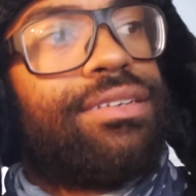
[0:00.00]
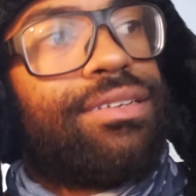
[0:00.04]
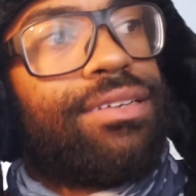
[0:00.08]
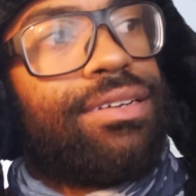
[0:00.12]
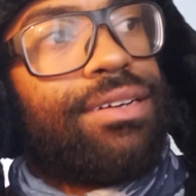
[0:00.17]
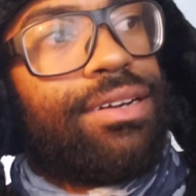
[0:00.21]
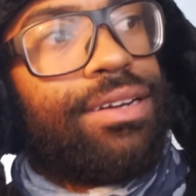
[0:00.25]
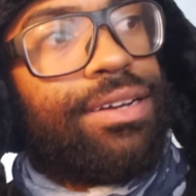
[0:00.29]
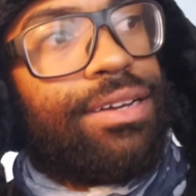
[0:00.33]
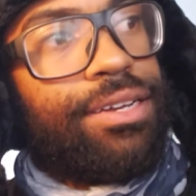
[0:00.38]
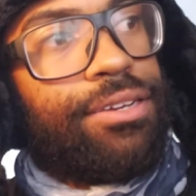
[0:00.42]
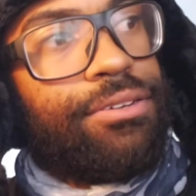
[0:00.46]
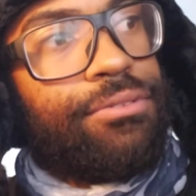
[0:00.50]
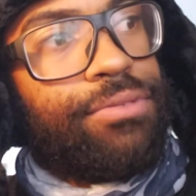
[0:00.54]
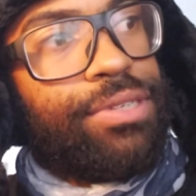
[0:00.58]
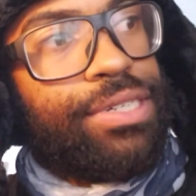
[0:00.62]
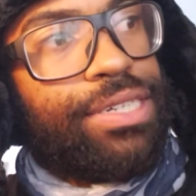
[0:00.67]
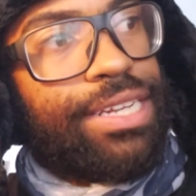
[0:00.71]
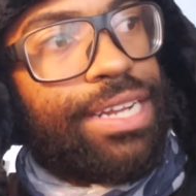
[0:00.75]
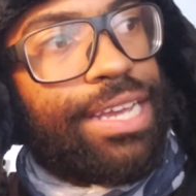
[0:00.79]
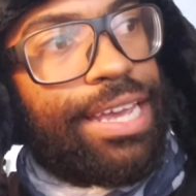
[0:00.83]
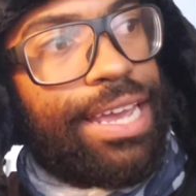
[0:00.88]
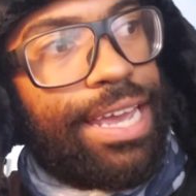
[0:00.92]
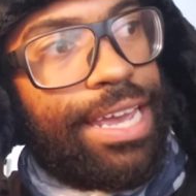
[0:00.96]
All right, we're
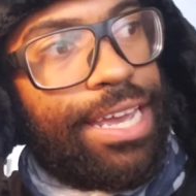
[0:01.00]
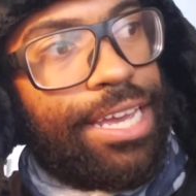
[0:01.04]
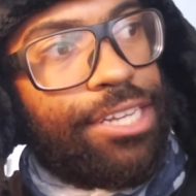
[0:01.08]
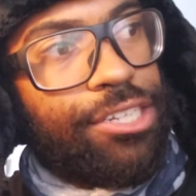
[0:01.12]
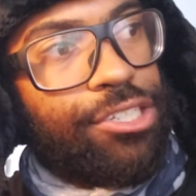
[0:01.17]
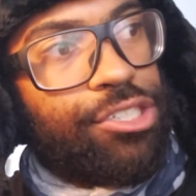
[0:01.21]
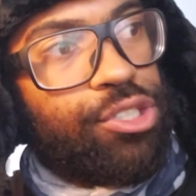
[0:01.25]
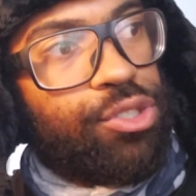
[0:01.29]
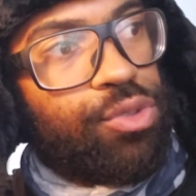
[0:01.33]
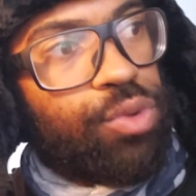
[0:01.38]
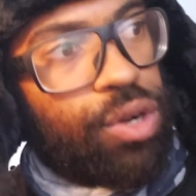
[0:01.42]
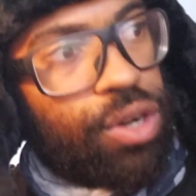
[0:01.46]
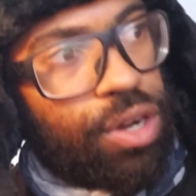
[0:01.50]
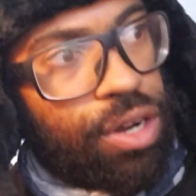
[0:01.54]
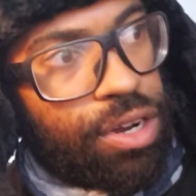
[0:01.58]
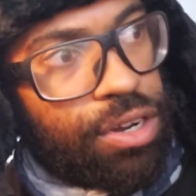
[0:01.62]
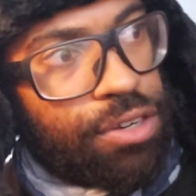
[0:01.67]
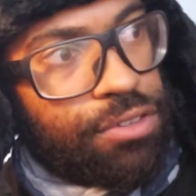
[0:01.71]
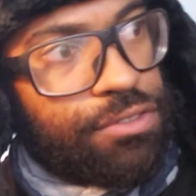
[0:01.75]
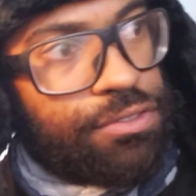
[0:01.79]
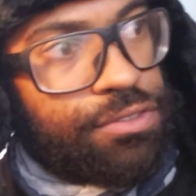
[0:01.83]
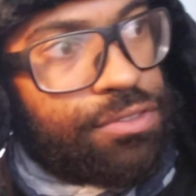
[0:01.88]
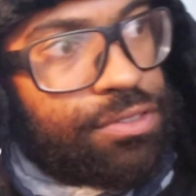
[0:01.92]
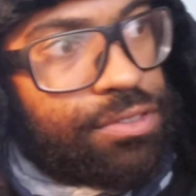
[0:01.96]
gonna end you
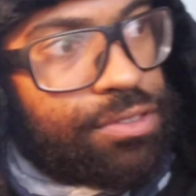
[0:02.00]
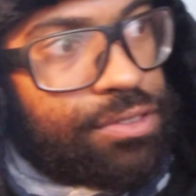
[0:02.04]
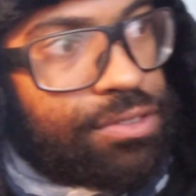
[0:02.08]
off